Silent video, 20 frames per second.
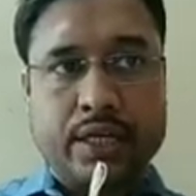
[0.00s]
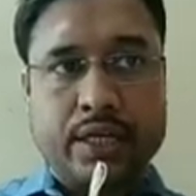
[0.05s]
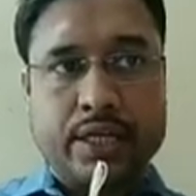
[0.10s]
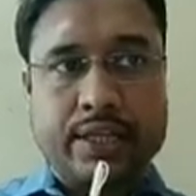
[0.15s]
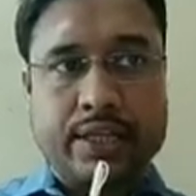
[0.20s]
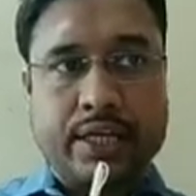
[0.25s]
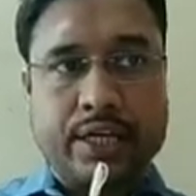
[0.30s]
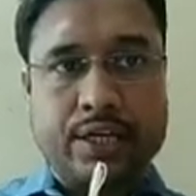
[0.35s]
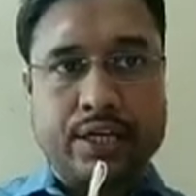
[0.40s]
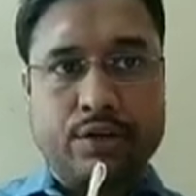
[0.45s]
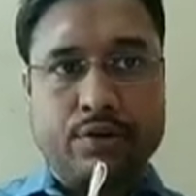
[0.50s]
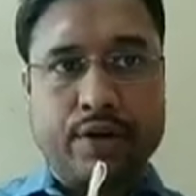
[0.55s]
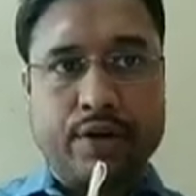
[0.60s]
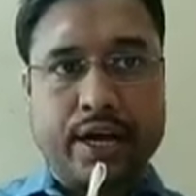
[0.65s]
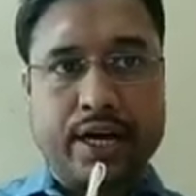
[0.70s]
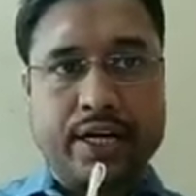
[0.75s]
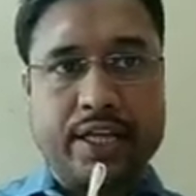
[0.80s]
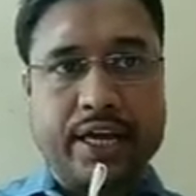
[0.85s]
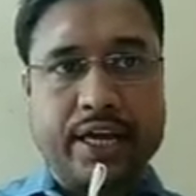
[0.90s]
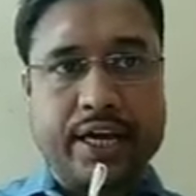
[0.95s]
Then you
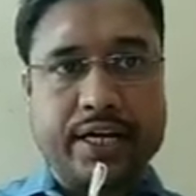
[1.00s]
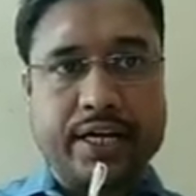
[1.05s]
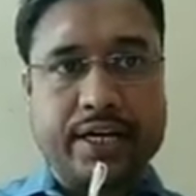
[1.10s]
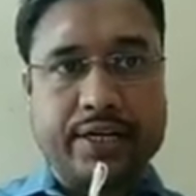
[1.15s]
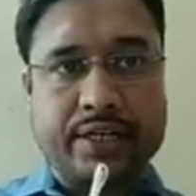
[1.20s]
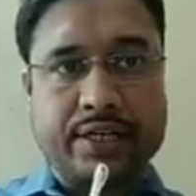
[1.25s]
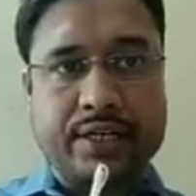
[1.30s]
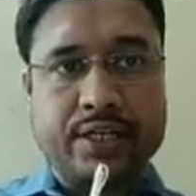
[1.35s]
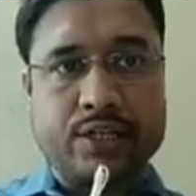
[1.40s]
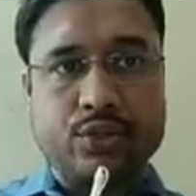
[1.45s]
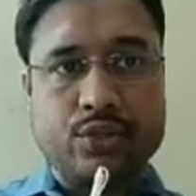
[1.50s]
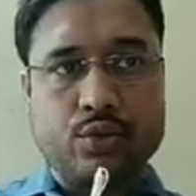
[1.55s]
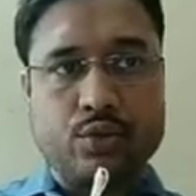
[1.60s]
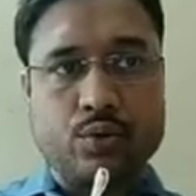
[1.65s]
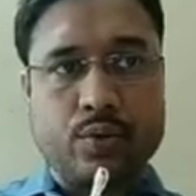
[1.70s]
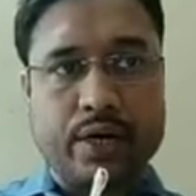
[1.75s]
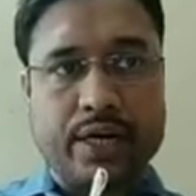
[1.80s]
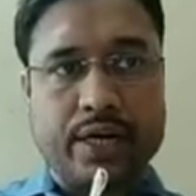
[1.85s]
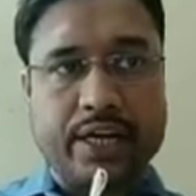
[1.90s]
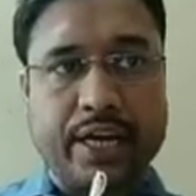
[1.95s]
write that 13 into
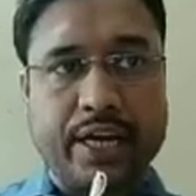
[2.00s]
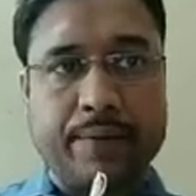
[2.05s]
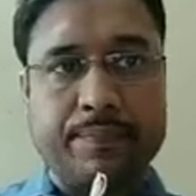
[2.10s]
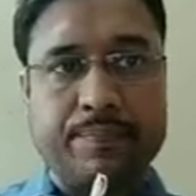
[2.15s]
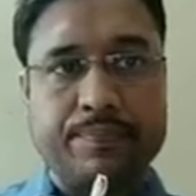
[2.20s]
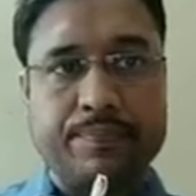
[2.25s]
1 time.